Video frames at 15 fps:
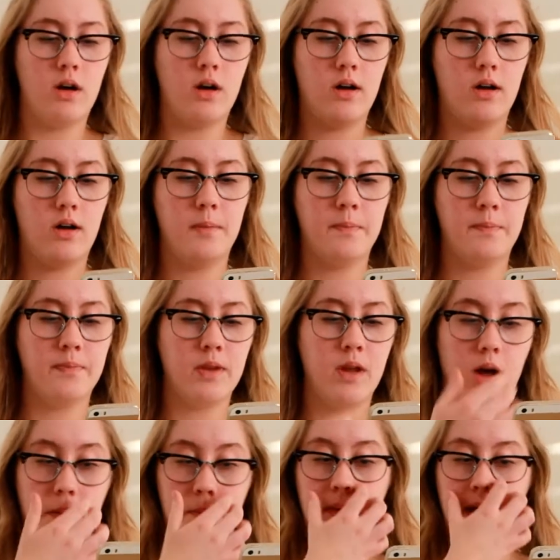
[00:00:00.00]
Um,
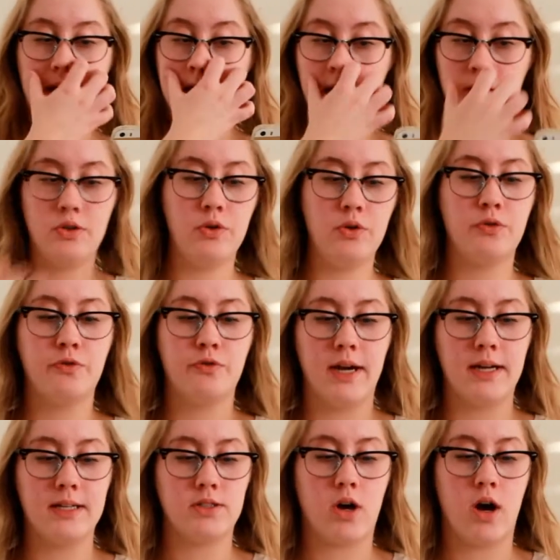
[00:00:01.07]
made new
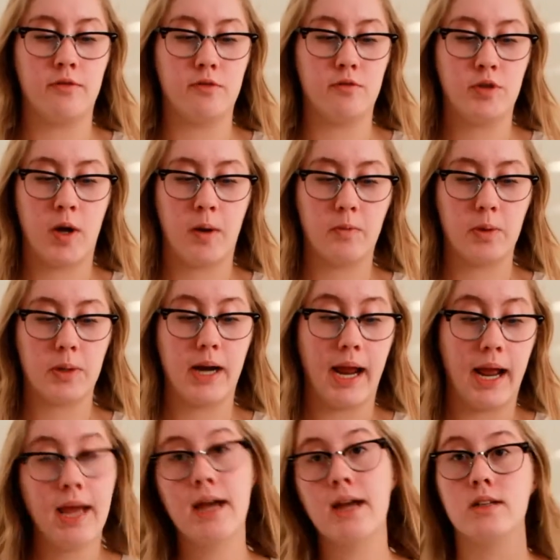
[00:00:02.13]
friends off of Tumblr
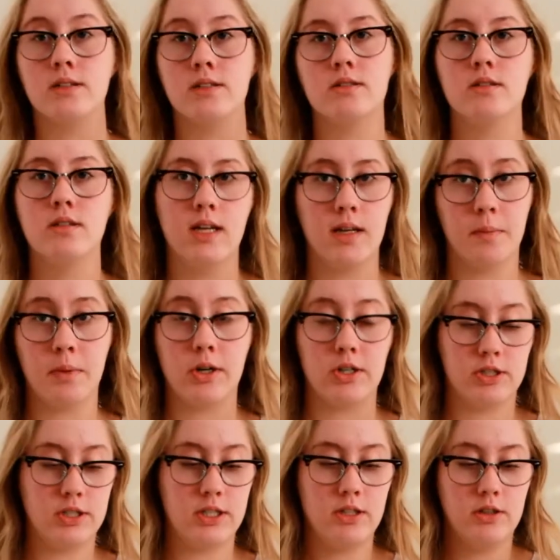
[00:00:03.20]
and in
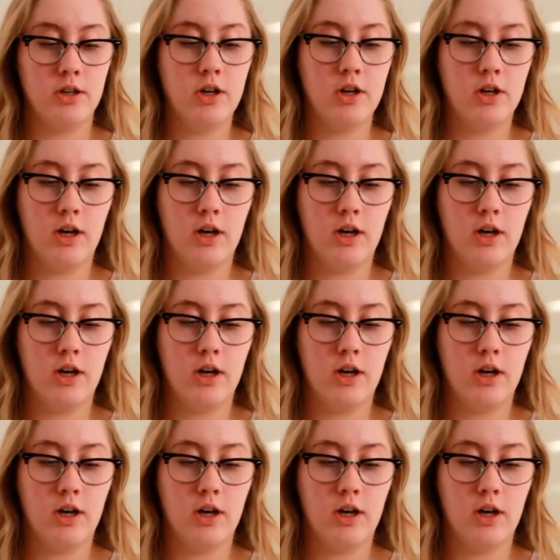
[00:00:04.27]
person,